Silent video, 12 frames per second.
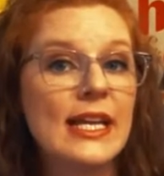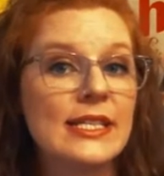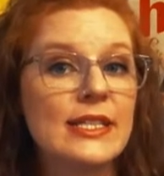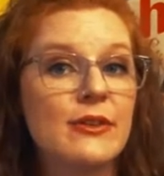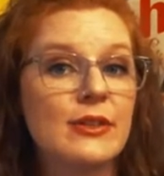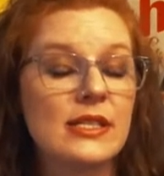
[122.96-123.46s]
a
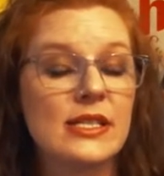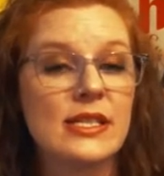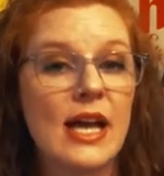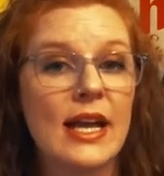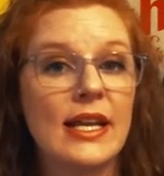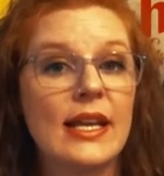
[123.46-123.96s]
secret
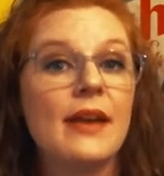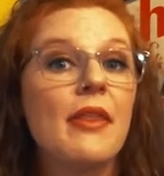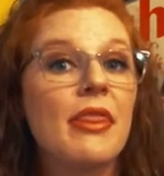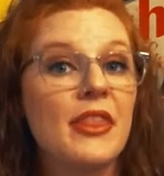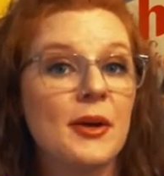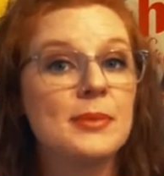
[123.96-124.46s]
society,
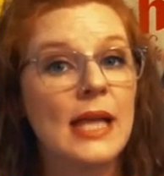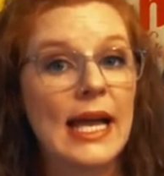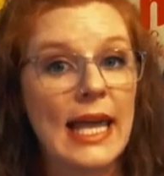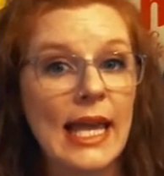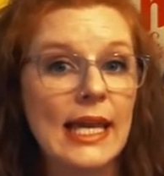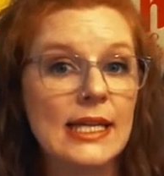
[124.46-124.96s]
the Black
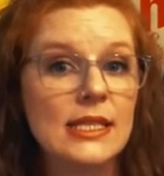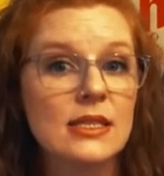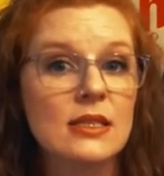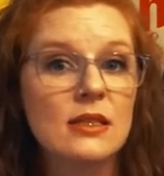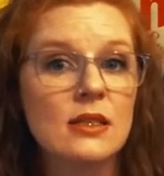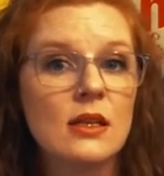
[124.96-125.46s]

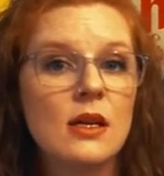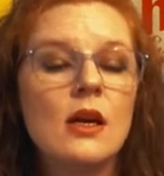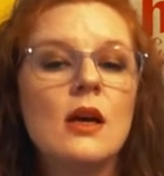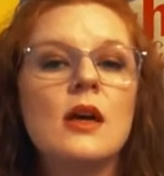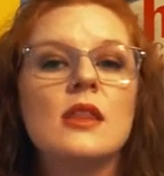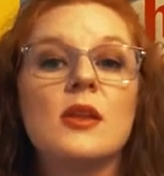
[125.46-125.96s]
Hand.
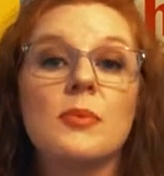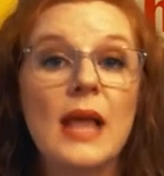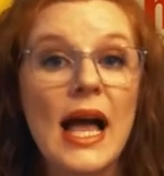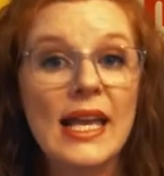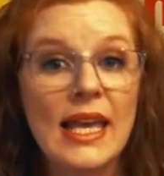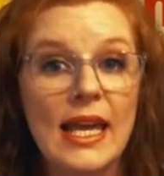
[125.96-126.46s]
The
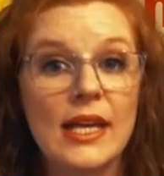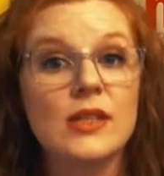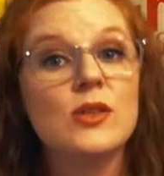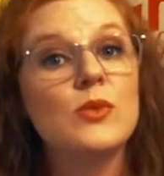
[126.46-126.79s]
Black Hand